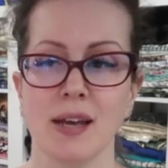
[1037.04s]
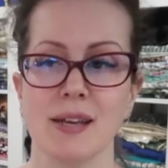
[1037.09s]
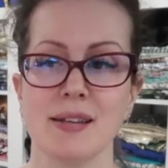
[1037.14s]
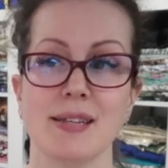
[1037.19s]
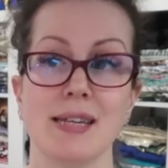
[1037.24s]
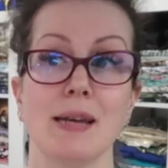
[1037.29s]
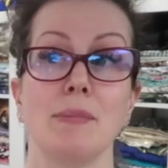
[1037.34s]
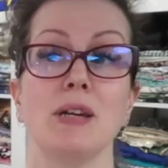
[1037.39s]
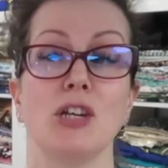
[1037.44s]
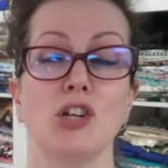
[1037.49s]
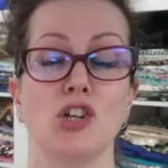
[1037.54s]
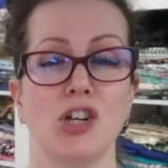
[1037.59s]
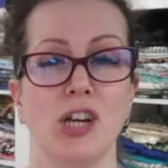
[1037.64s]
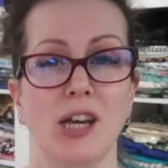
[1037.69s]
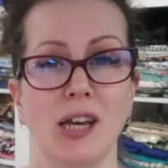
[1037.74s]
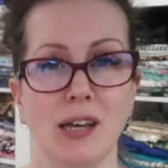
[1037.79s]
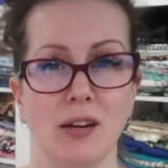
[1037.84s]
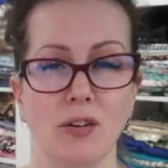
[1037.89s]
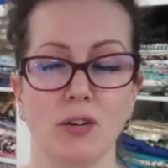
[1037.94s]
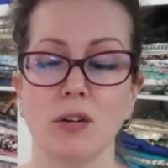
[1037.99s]

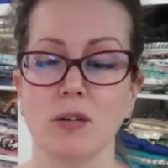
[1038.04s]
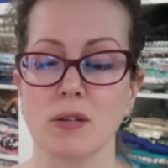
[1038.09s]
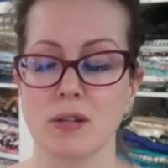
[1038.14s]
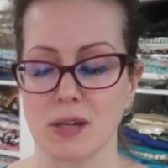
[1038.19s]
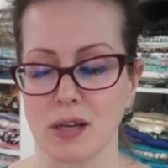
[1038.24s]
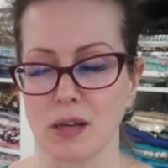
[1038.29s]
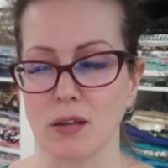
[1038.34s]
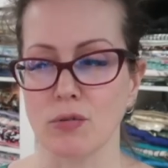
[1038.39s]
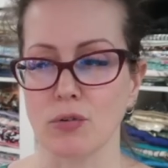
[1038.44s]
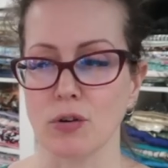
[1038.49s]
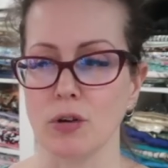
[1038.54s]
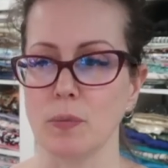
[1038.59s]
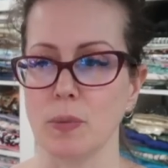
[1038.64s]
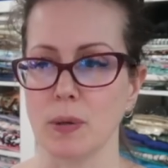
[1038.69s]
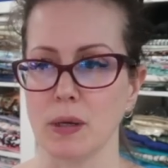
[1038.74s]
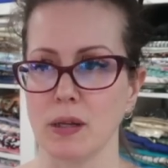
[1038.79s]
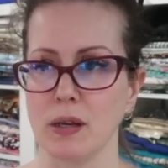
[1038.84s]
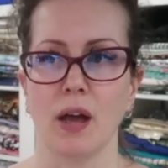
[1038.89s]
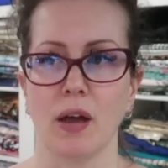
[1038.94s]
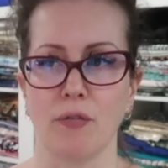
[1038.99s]
semi-sheer, not see-through,
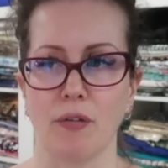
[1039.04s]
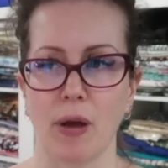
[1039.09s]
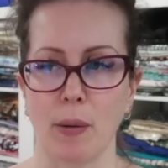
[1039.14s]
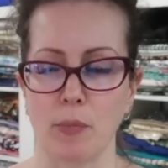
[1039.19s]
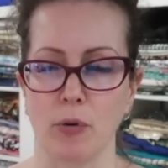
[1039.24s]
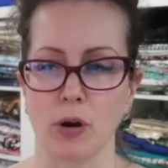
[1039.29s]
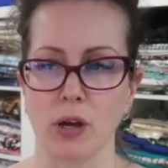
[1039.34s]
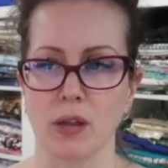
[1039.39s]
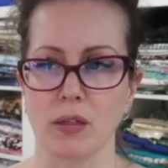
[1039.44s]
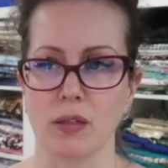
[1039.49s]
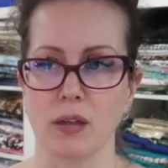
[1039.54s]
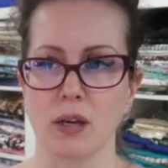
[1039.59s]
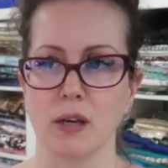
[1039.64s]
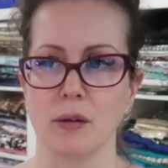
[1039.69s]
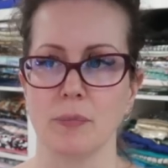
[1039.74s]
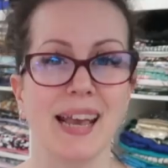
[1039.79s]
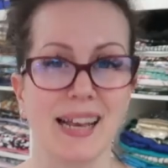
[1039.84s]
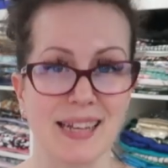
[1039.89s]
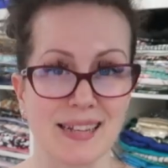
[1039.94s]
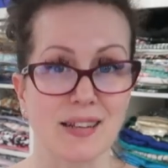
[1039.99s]
but a fabric
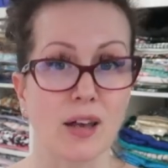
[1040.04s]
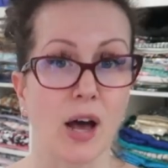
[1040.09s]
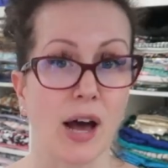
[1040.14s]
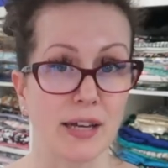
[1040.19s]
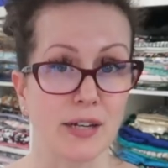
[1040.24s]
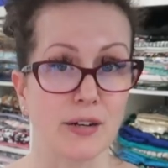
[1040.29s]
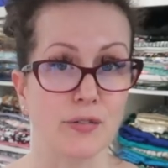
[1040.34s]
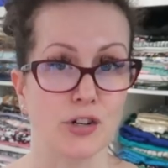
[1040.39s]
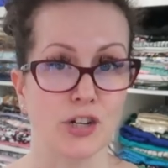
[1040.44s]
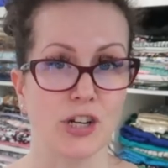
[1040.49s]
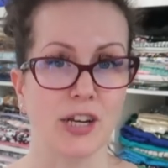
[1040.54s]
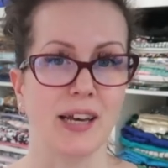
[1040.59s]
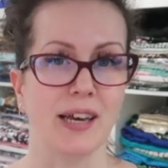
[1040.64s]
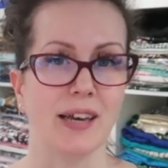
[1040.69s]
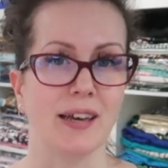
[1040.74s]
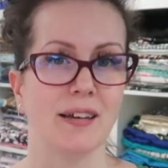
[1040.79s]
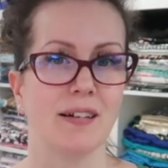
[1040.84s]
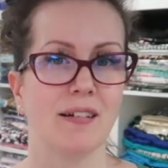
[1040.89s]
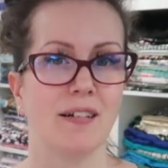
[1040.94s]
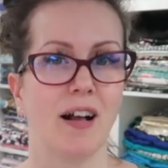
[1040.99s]
that is kind of
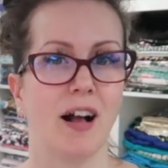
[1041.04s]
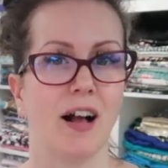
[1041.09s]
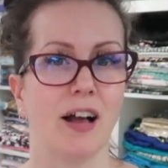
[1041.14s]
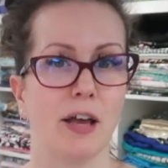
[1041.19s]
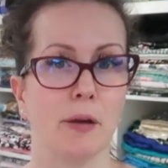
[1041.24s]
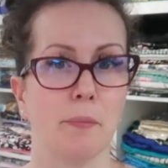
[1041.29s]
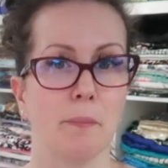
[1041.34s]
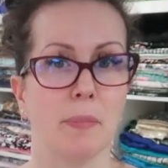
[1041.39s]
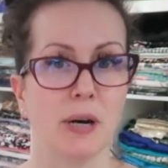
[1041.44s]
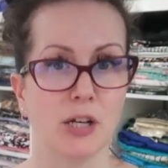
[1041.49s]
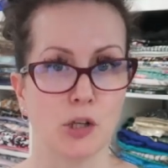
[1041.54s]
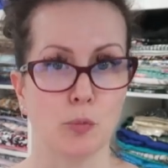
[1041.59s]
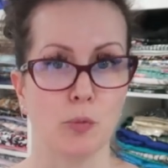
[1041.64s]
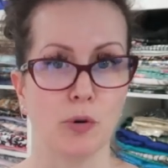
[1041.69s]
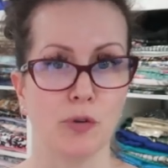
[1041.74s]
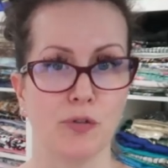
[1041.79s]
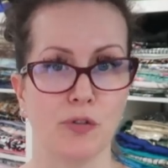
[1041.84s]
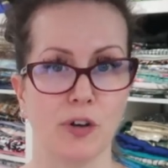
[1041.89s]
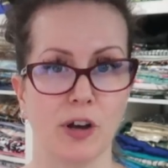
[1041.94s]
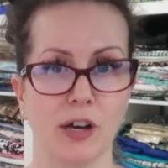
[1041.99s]
sheer, I much
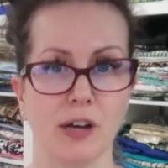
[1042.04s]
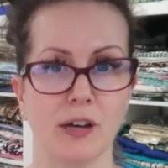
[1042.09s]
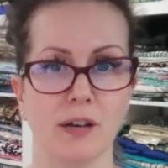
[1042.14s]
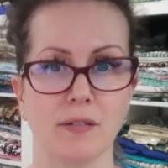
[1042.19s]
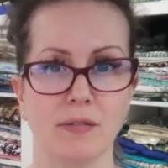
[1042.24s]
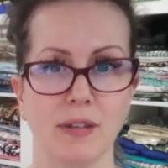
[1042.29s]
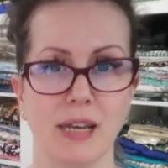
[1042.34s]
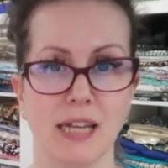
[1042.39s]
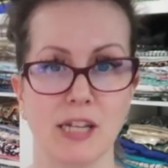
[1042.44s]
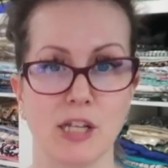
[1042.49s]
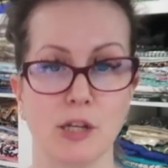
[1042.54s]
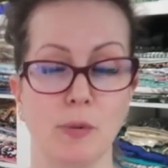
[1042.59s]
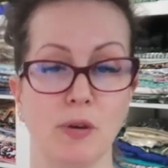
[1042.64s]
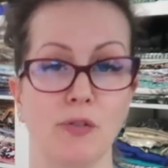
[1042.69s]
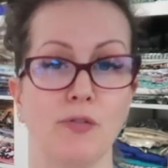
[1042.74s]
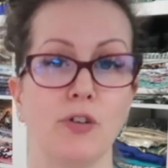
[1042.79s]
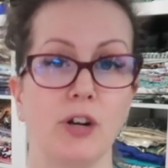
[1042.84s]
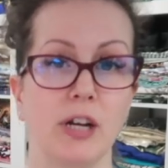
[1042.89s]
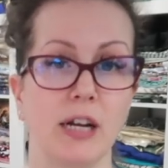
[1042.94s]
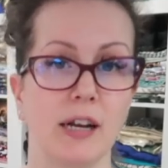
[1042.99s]
prefer it to be
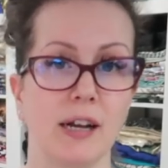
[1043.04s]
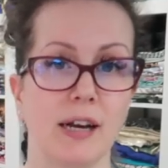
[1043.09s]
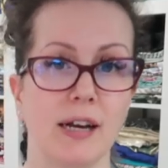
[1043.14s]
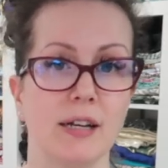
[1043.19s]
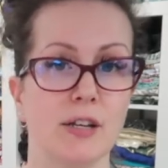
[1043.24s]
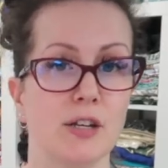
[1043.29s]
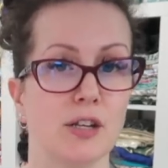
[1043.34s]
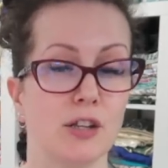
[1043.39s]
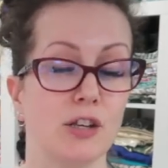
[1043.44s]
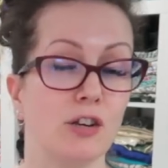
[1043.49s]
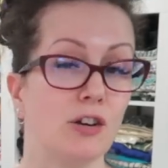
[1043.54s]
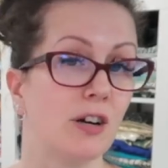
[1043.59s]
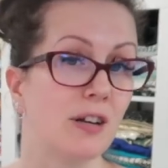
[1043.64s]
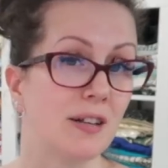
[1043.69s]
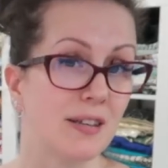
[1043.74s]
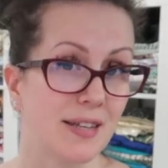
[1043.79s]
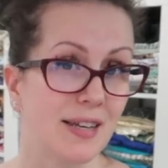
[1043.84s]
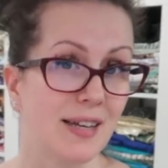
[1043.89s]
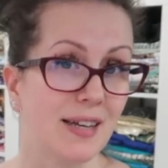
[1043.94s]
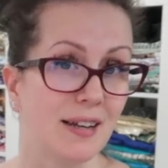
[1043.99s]
fully lined so that you
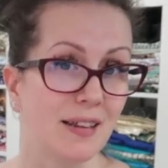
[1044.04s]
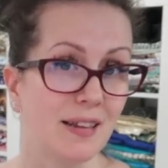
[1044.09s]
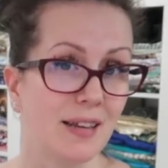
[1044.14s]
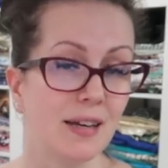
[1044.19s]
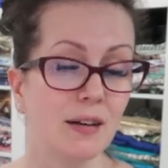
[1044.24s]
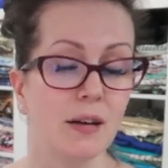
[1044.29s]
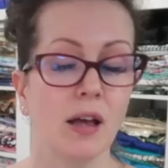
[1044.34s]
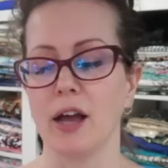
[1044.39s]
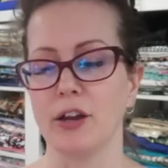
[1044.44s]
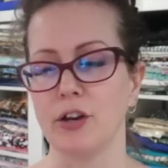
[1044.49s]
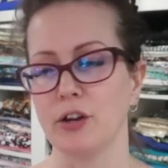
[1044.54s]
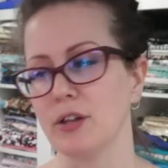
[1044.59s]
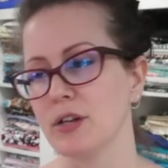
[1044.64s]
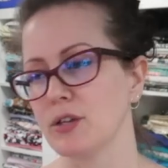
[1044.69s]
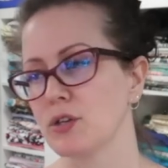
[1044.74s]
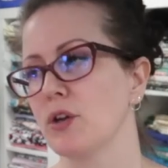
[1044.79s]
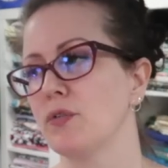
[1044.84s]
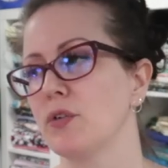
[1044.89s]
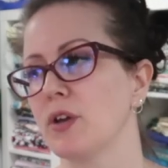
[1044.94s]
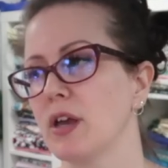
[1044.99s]
can't see anything. I know
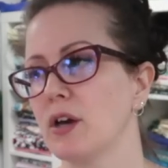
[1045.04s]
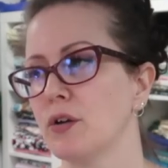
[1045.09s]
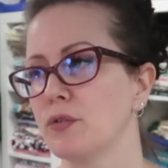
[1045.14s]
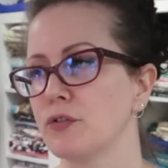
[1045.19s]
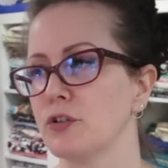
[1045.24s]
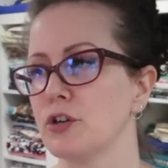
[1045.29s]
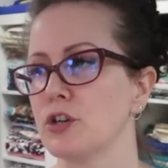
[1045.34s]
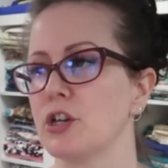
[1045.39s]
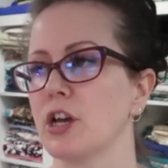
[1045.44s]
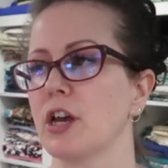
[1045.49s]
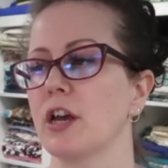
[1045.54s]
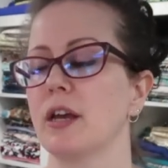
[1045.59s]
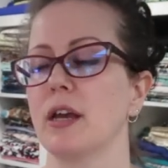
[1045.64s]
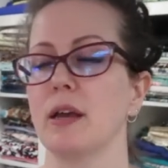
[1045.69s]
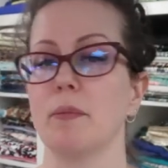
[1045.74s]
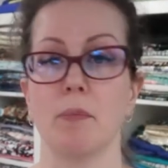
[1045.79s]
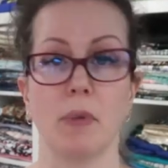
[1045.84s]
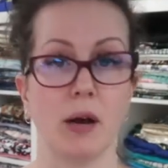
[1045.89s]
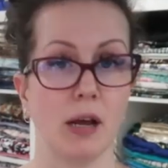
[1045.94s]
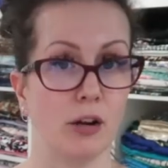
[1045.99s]
that's overkill for a shirt,
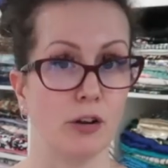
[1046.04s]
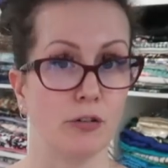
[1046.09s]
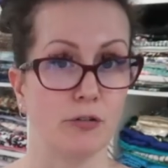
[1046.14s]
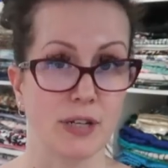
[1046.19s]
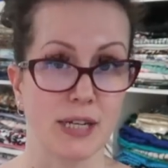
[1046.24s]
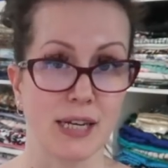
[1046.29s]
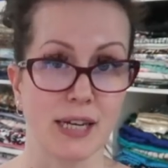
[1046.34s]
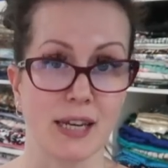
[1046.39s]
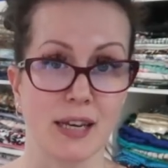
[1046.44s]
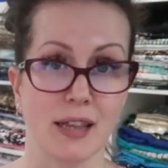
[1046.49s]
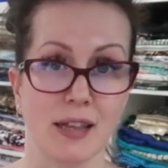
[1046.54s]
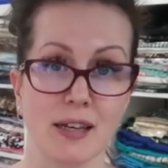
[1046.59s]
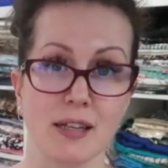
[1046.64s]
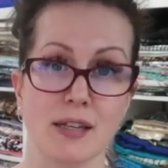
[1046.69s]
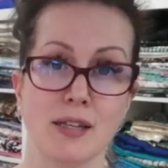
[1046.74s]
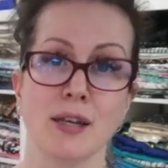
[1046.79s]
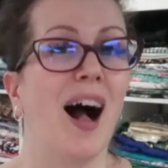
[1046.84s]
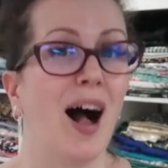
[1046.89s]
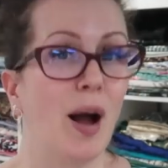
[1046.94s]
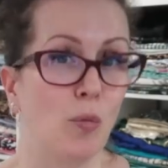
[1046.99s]
it might look
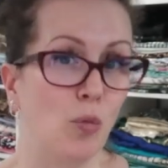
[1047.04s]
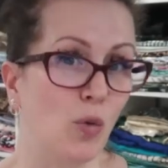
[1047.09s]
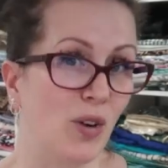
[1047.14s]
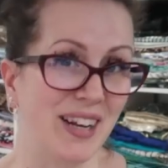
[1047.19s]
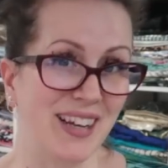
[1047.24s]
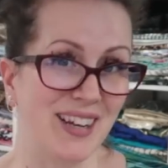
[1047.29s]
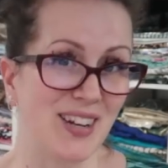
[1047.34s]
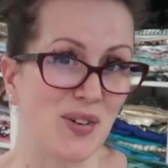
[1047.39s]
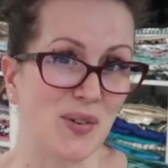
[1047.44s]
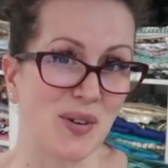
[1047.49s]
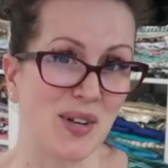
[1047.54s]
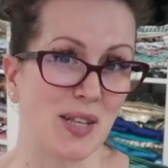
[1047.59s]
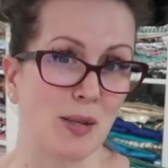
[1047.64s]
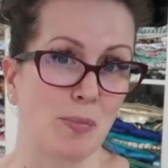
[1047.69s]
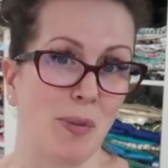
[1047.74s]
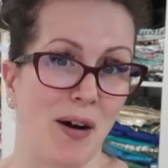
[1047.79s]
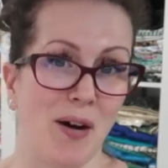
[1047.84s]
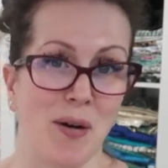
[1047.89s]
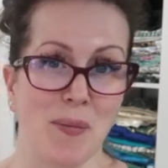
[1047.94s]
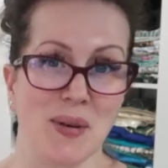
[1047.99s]
ridiculous. I'm willing to
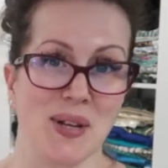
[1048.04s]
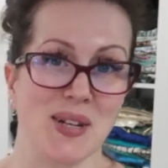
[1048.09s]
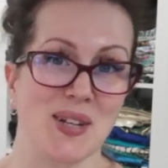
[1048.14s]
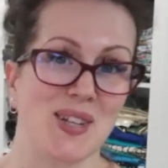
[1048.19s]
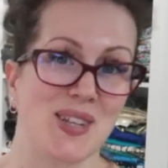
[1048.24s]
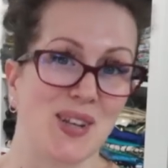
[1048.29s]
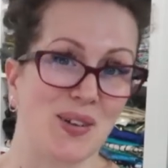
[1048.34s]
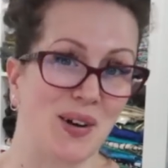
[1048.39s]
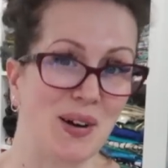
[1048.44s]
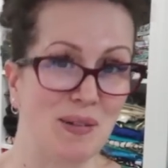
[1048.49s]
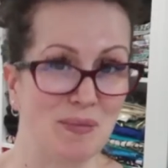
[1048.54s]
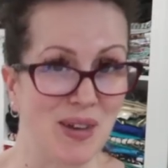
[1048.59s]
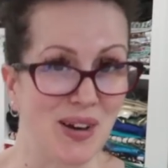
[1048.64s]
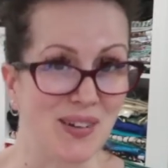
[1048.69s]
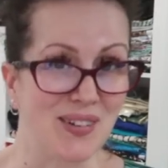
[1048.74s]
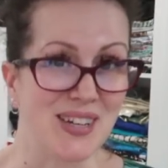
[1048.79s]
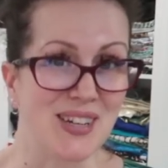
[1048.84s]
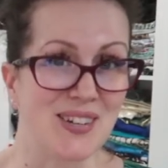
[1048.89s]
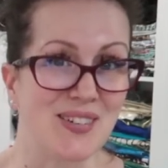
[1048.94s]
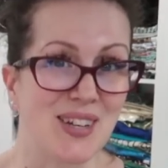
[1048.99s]
experiment, so I'm
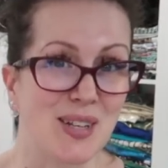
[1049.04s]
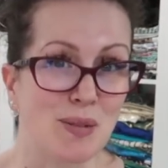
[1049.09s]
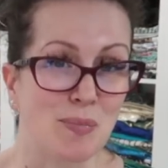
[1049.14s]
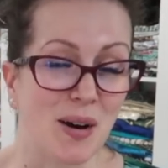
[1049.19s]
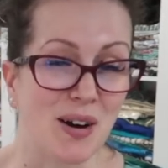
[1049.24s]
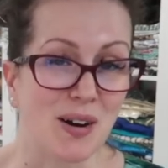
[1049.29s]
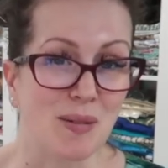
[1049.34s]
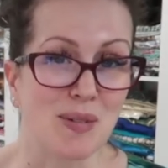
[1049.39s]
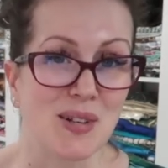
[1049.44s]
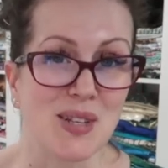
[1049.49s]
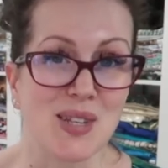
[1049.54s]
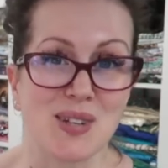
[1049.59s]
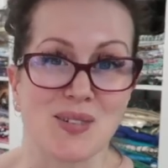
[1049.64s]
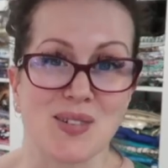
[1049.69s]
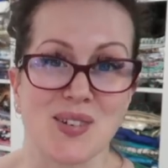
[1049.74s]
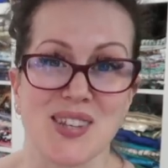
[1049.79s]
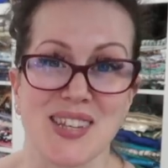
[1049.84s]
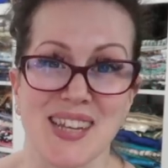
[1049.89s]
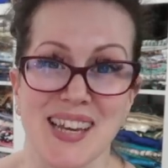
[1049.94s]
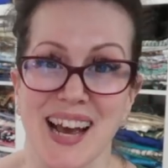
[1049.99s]
going to experiment, so
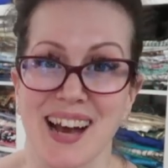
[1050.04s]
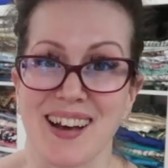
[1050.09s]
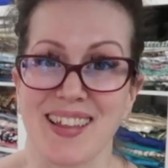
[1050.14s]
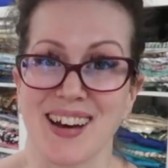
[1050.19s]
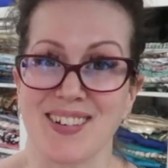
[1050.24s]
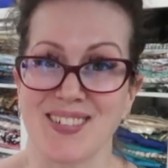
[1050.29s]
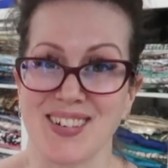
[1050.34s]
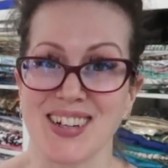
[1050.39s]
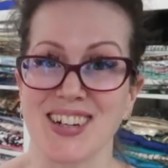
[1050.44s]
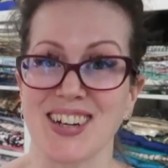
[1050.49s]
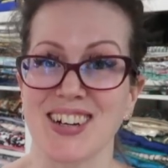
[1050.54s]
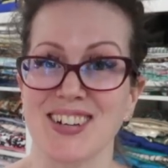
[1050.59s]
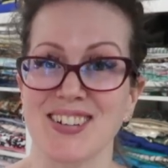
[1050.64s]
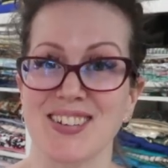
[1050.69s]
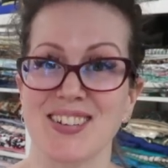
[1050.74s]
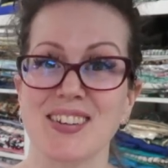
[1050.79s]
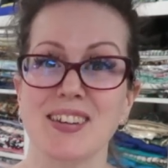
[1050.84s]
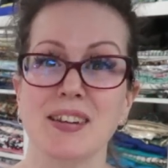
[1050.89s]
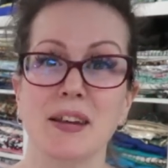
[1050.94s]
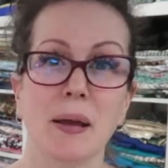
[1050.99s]
we'll see how that one
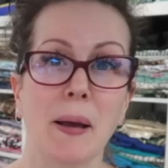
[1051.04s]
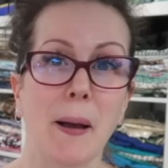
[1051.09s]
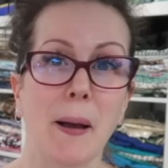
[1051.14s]
goes.